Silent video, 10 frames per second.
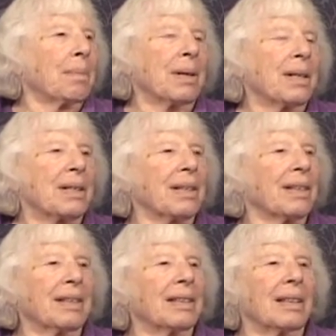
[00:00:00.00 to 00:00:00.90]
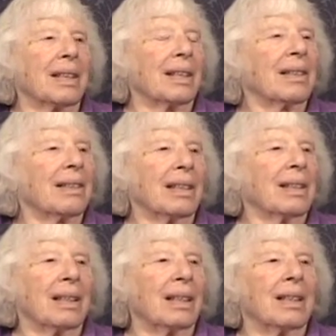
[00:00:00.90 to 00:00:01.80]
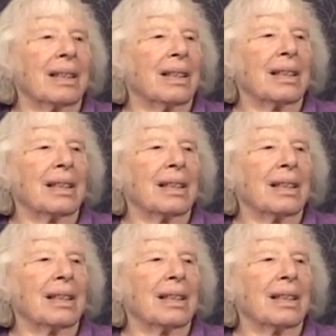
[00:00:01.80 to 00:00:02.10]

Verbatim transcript: How long were you on